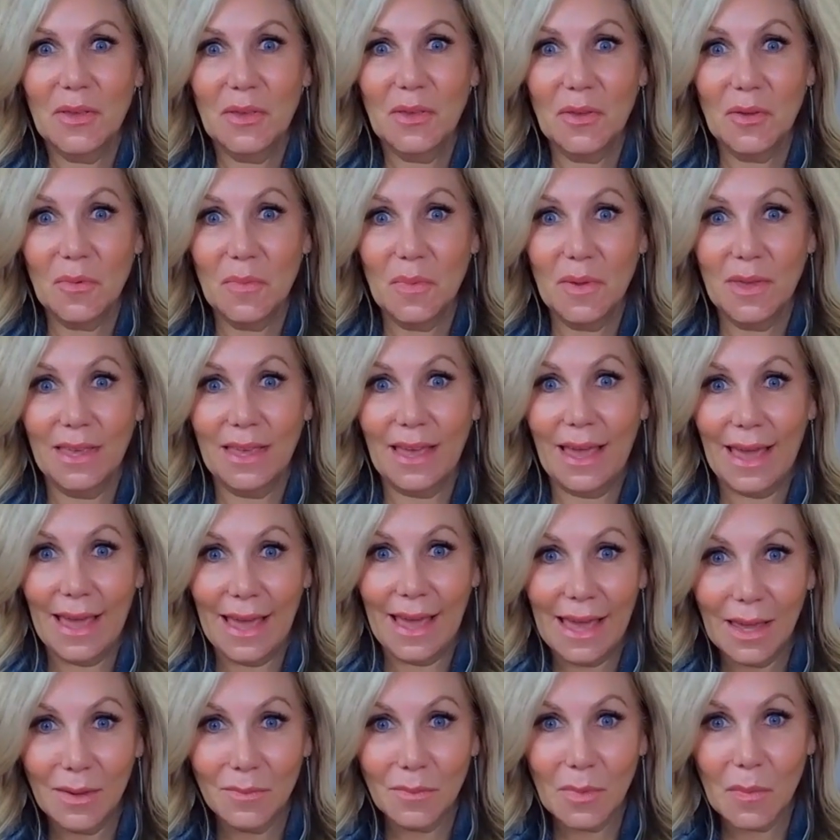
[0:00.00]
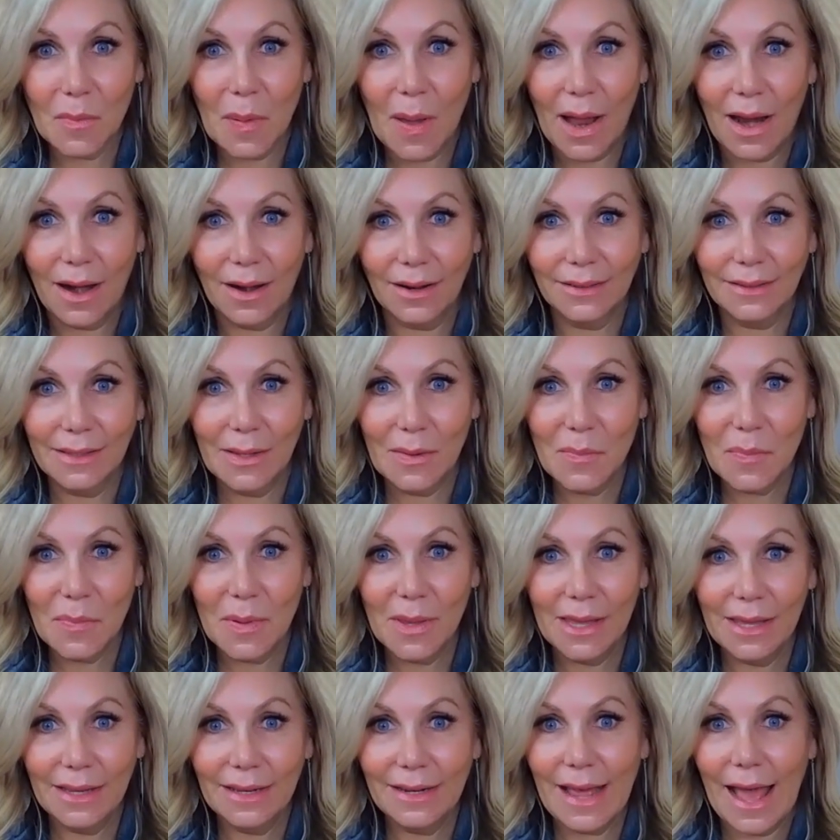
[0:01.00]
You became a
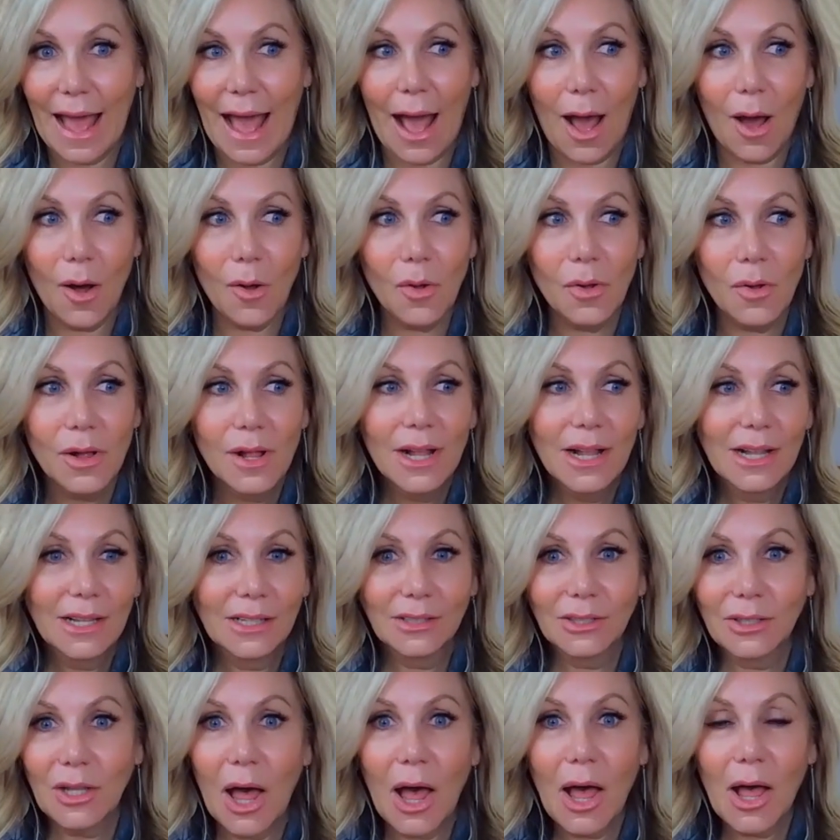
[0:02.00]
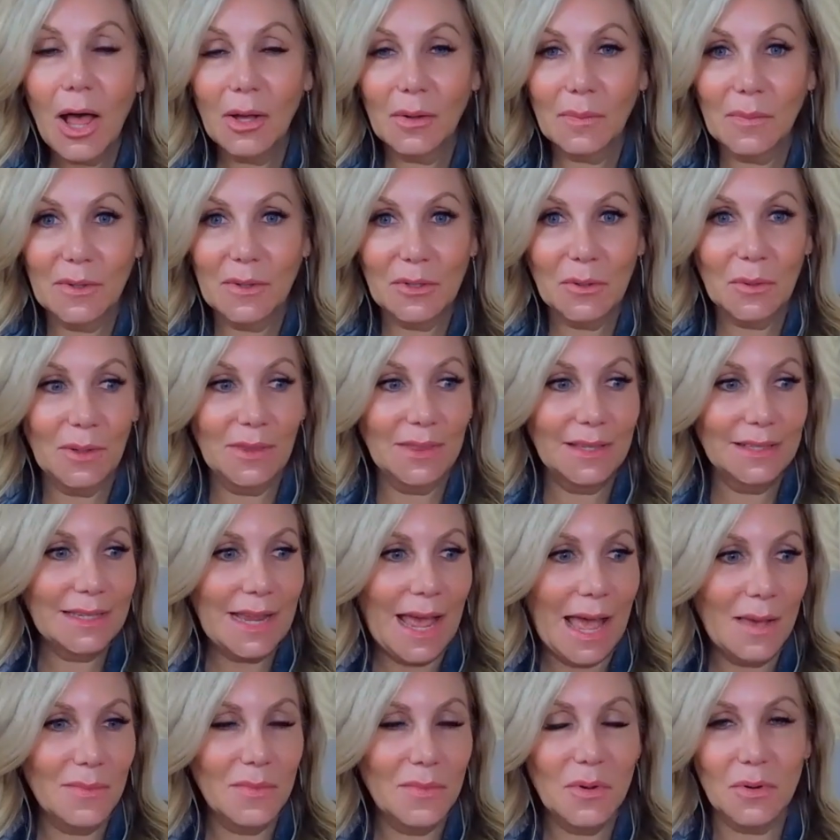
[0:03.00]
Paralympian. How long between the
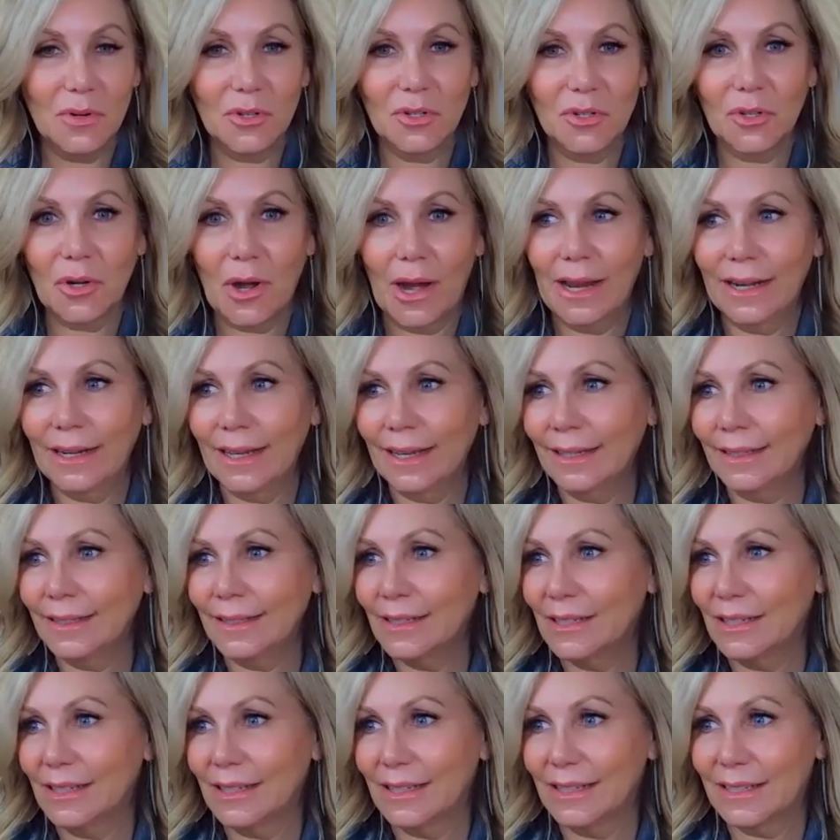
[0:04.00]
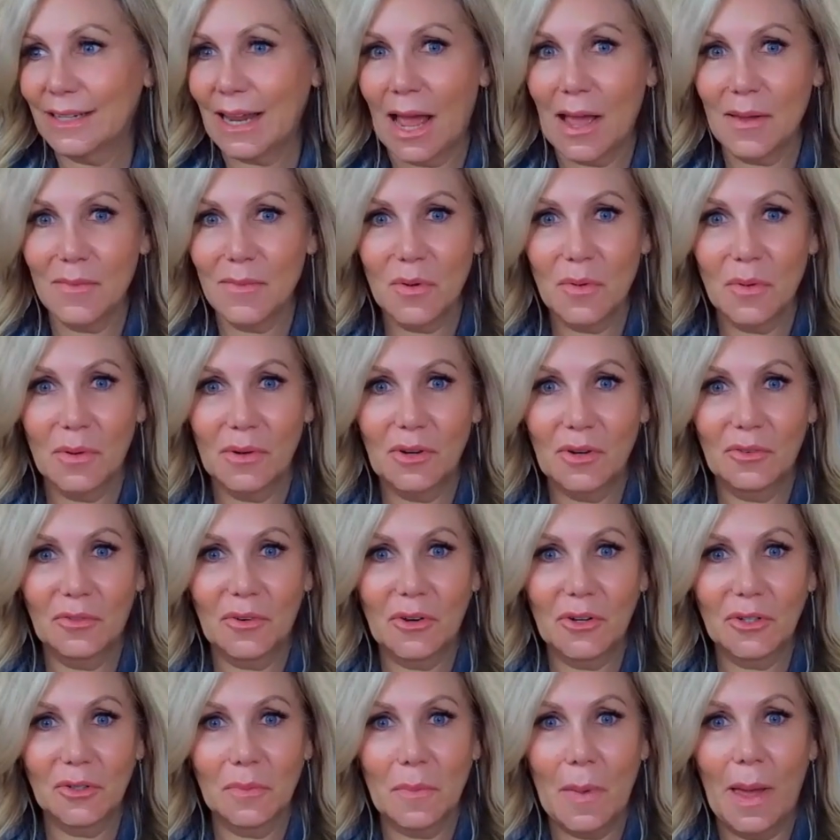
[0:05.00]
time you were training to the time you won your
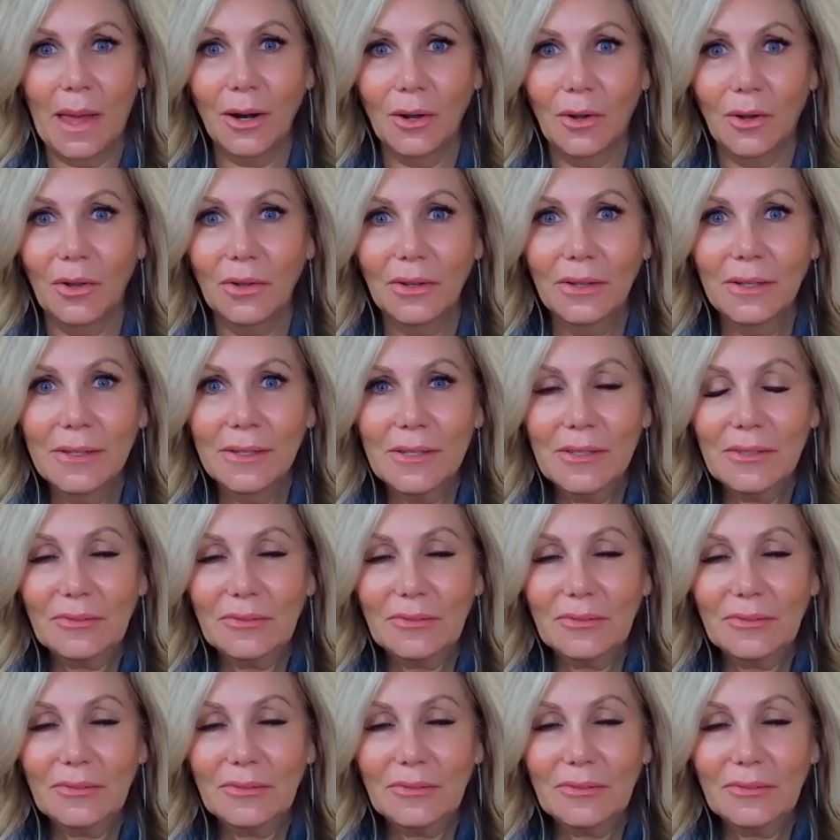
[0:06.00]
first medal?